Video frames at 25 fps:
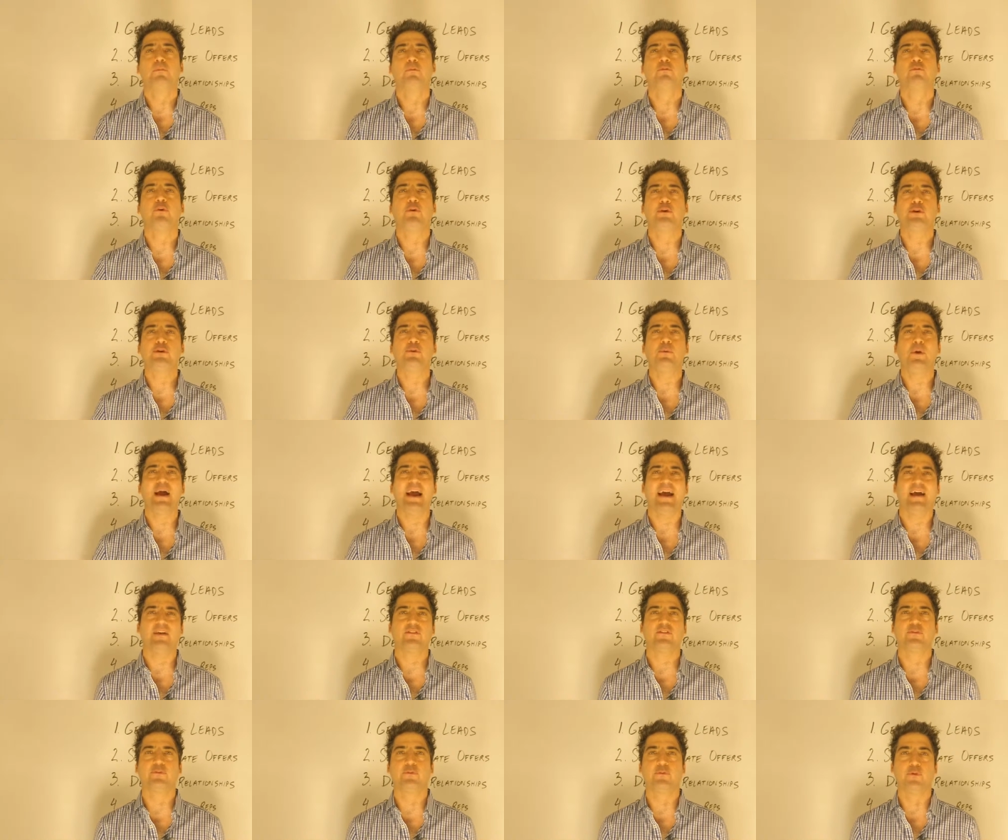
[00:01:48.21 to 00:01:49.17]
before you
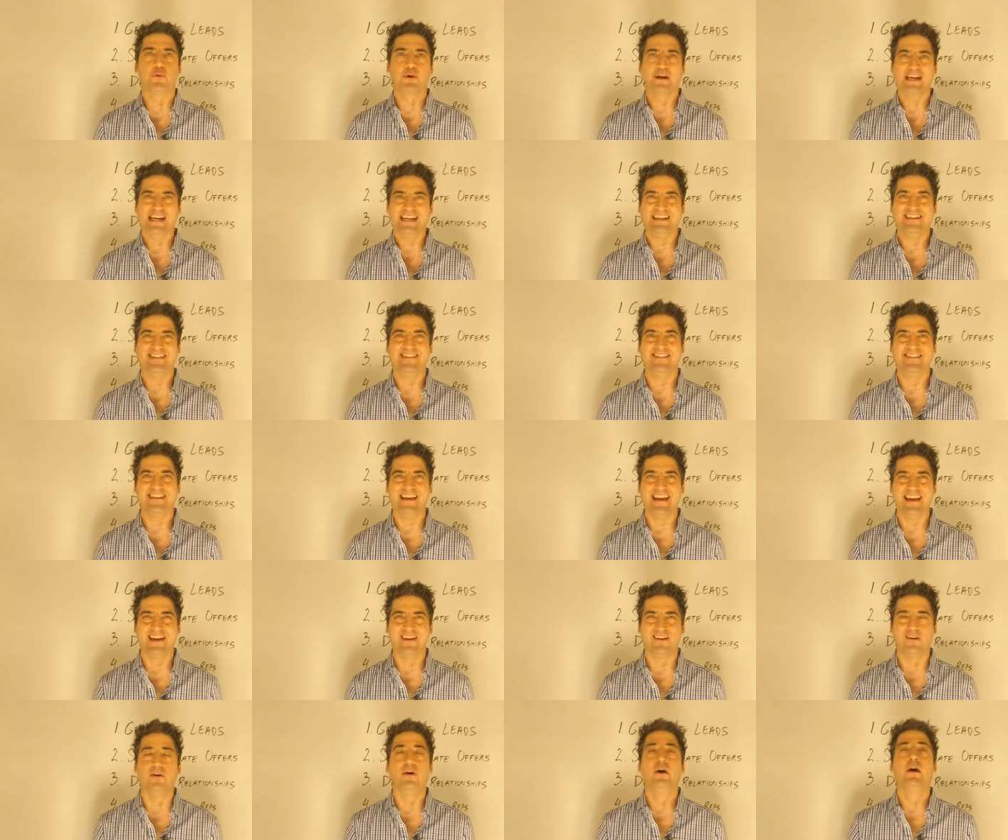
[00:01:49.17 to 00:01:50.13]
ask for a
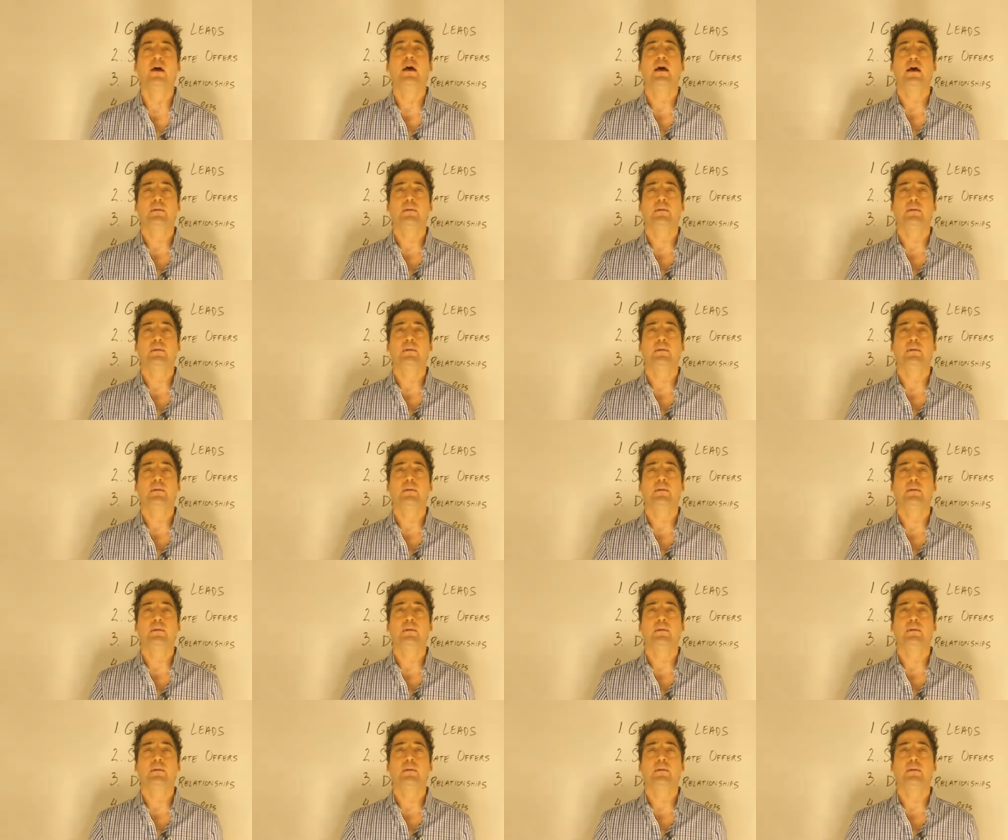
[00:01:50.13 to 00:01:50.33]
sale.